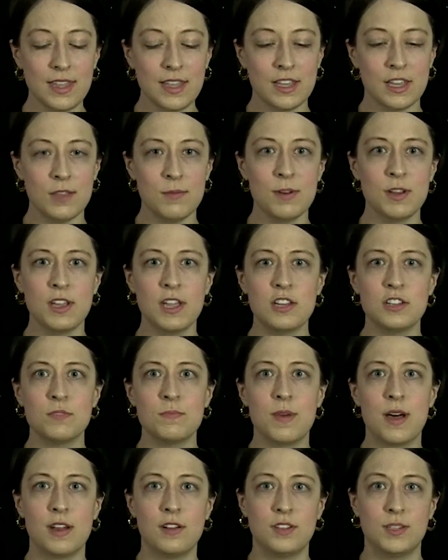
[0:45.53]
Communication
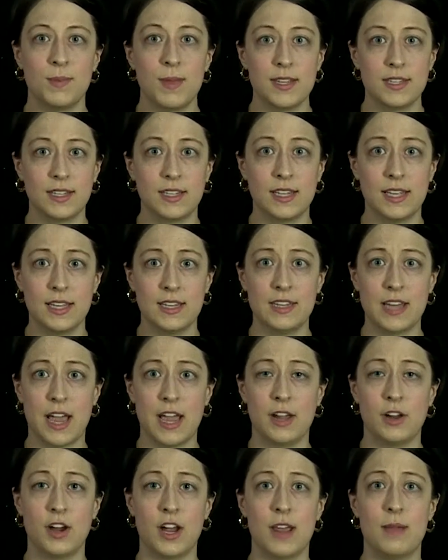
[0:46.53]
model is basically a
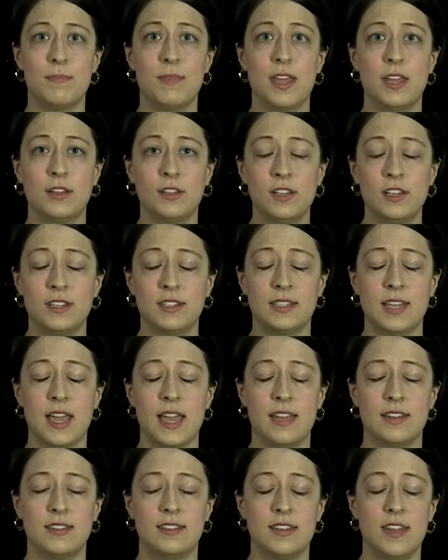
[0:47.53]
diagram that looks
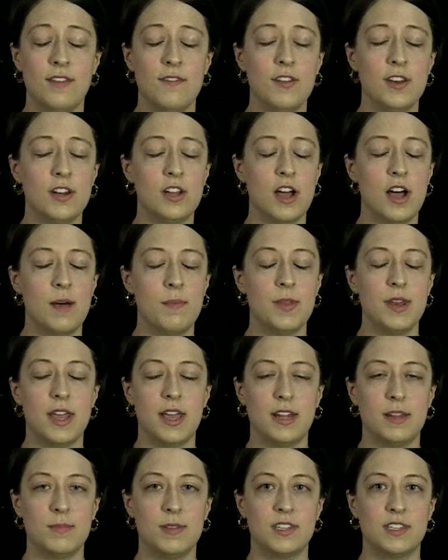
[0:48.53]
at 7 common
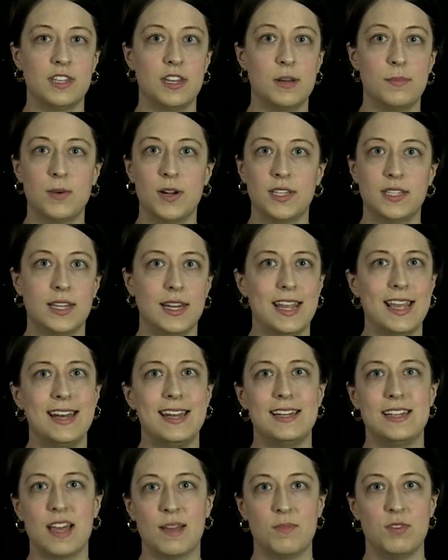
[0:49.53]
elements that are present
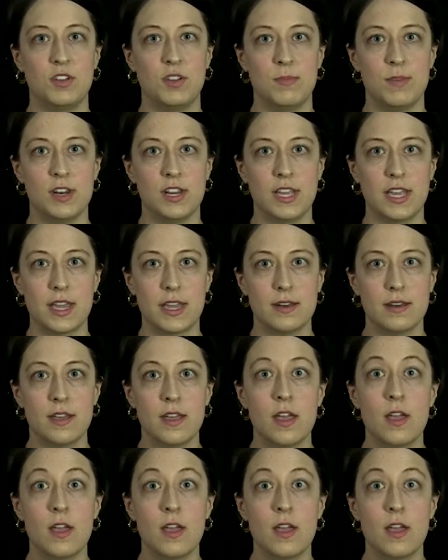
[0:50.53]
anytime you communicate.